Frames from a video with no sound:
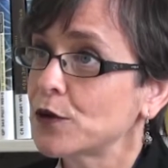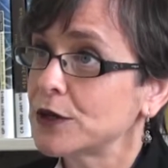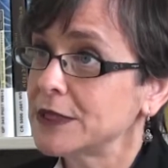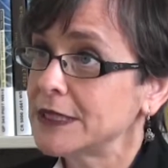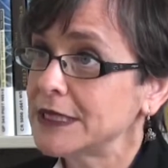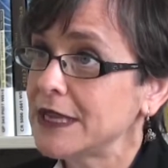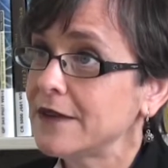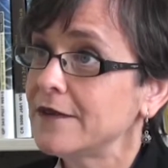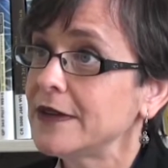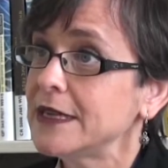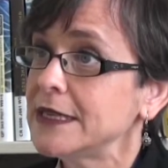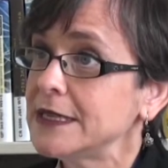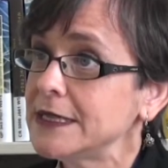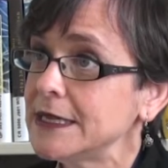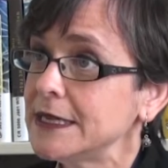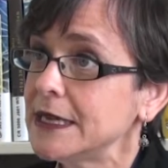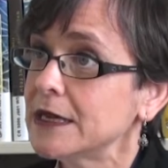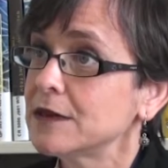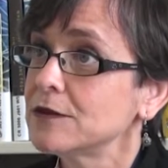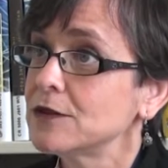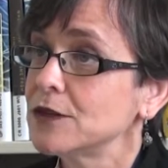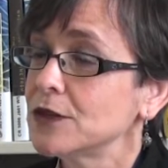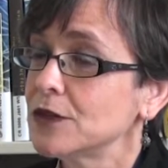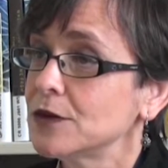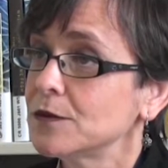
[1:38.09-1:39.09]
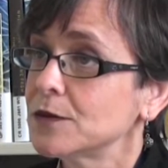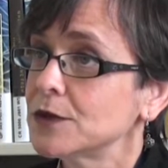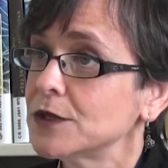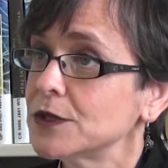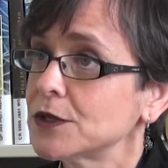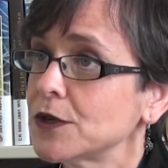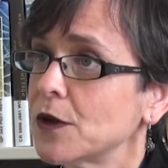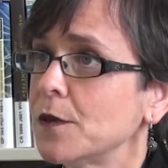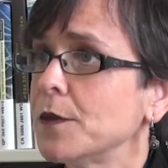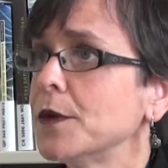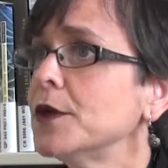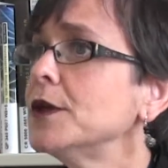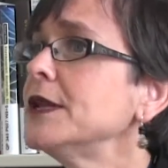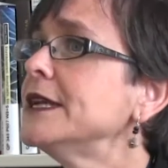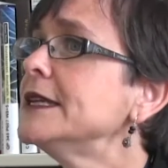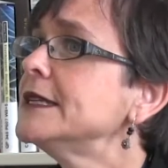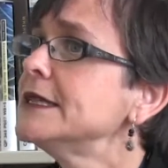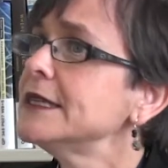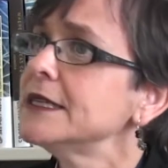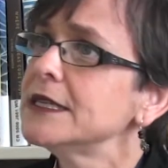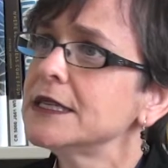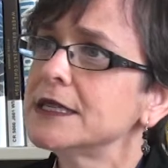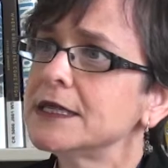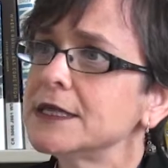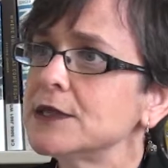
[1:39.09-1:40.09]
17 autonomous
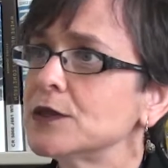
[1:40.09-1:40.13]
communities,